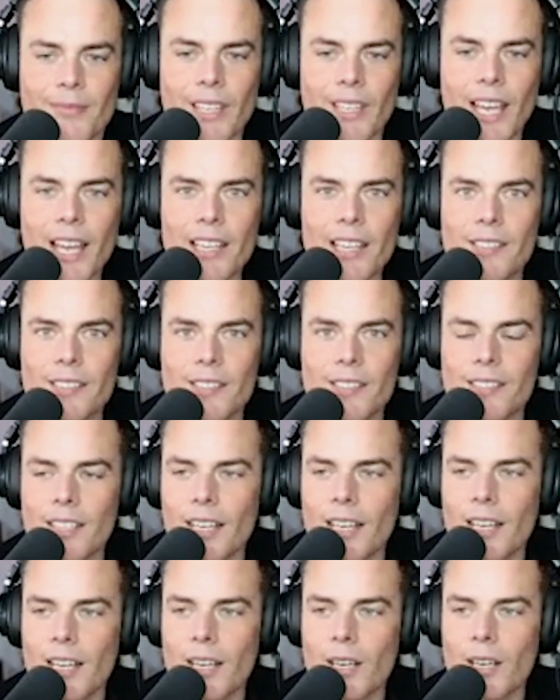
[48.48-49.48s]
Yes,
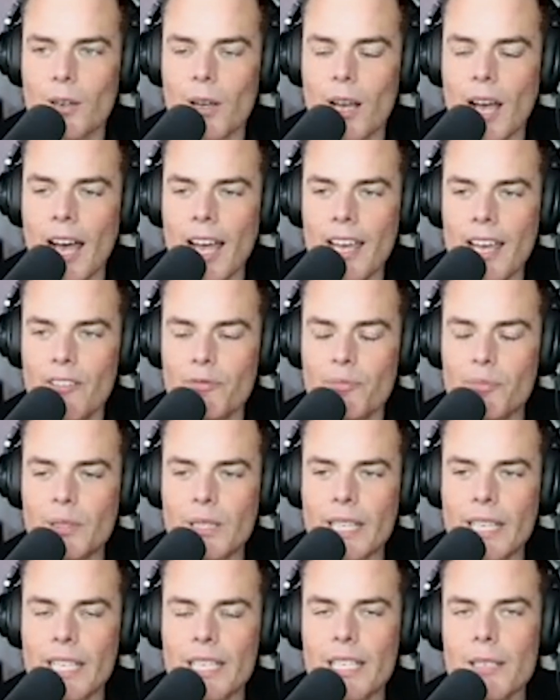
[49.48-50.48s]
I have
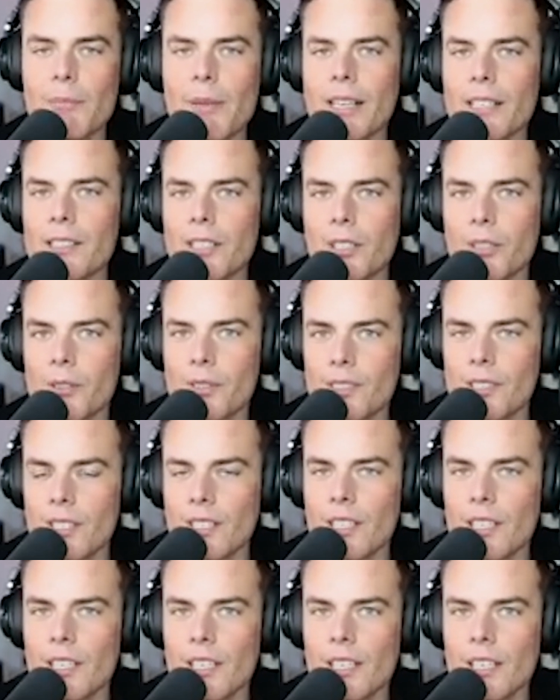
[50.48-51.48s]
played in Mexico
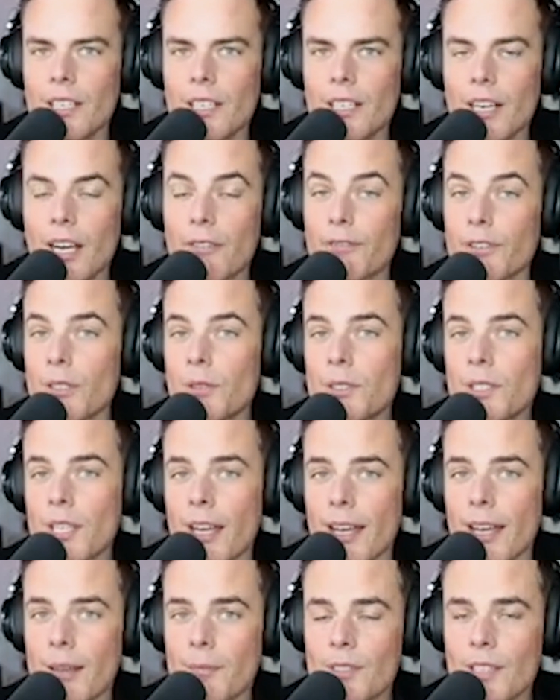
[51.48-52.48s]
City a few
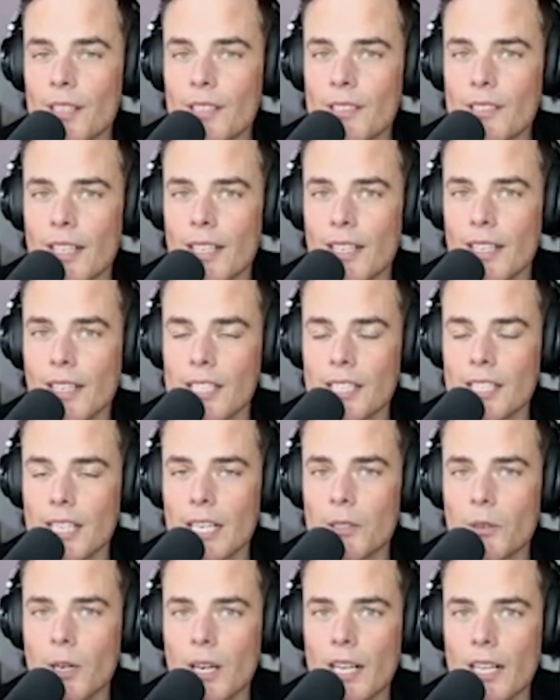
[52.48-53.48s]
times at Sala
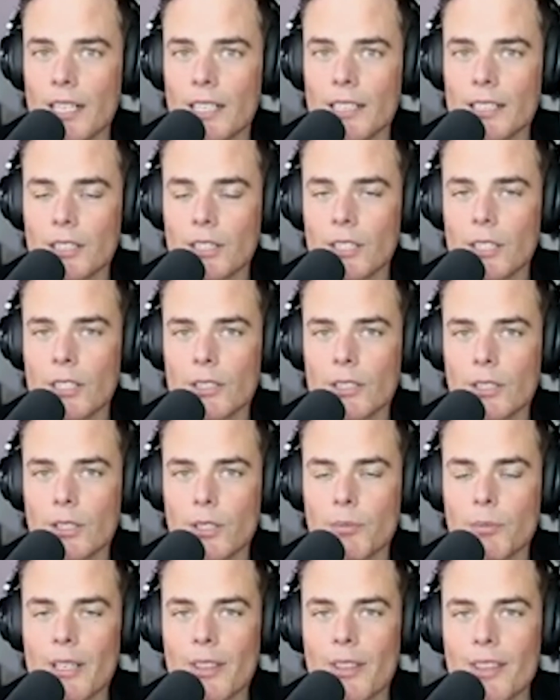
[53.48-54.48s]

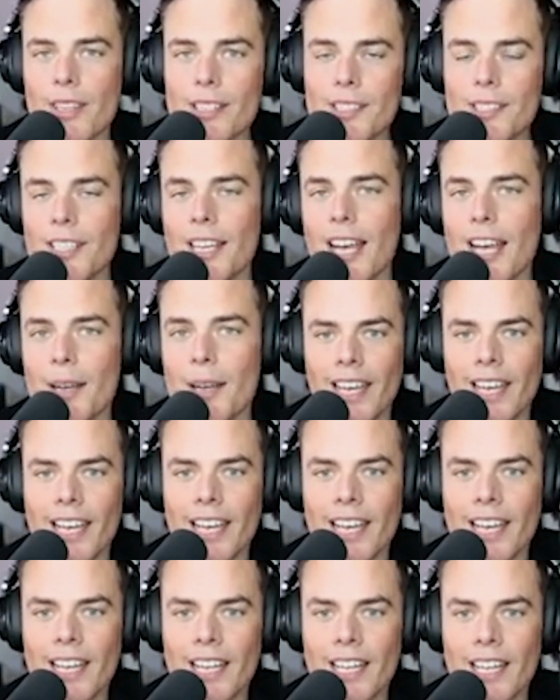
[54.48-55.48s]
Coyotl, but this time,
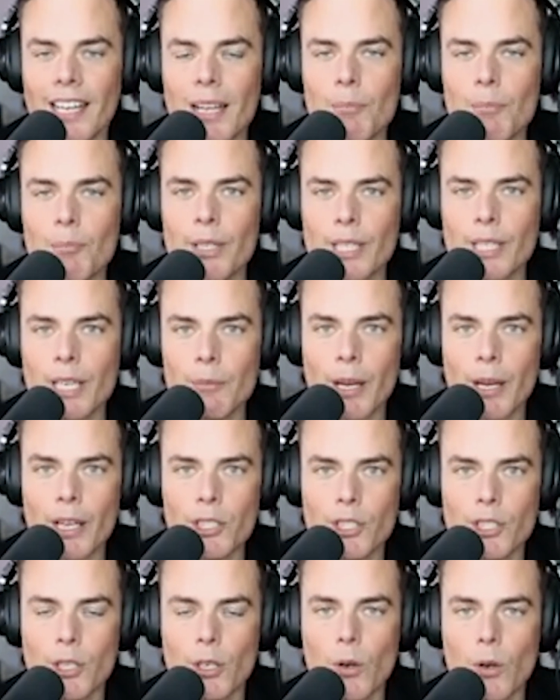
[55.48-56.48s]
and I'm bringing my
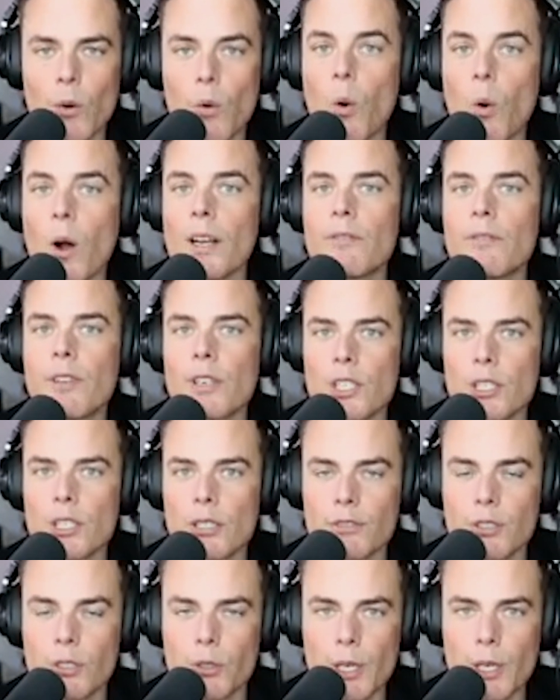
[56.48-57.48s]
show One Vision
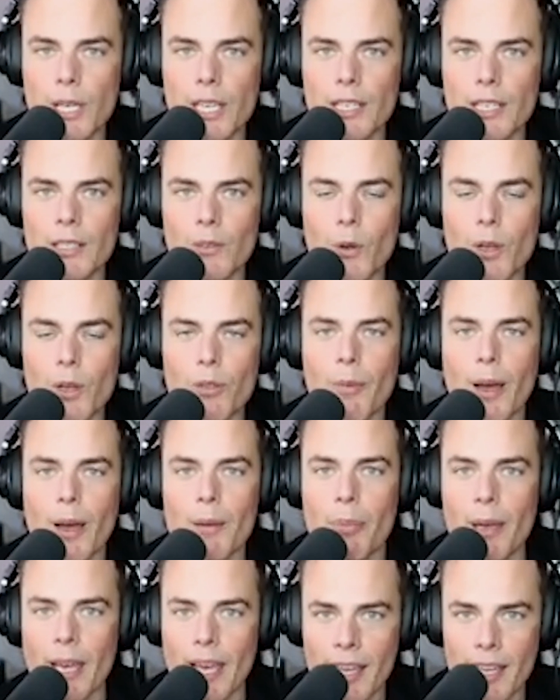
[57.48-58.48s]
of Queen with my
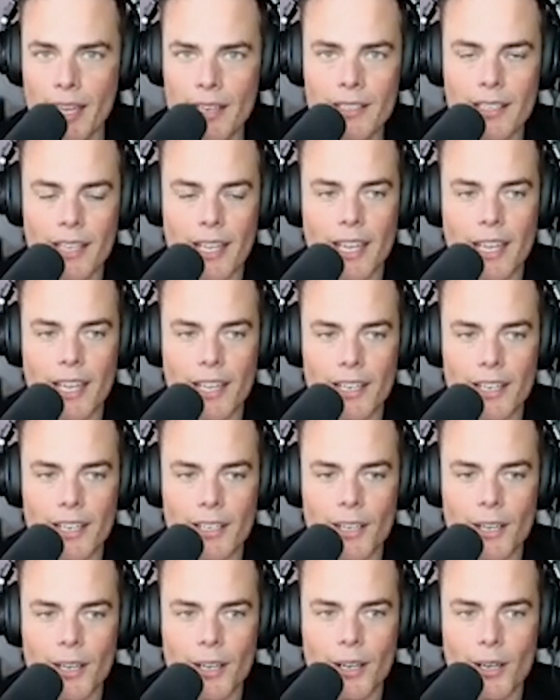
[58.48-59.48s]
band,
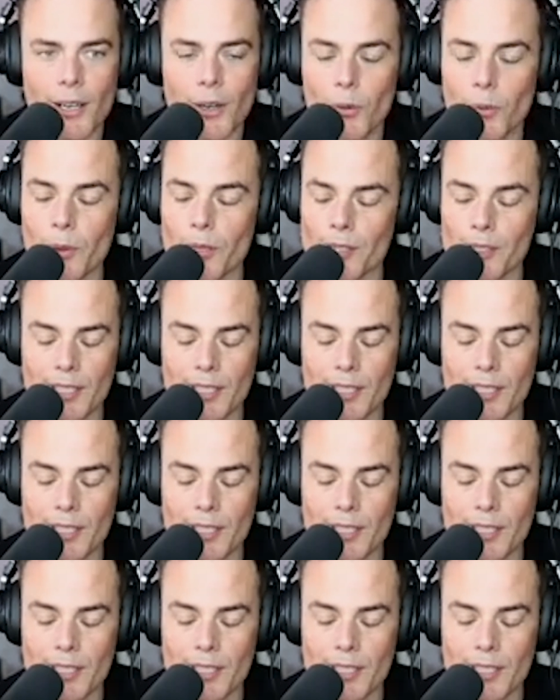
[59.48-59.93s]
and we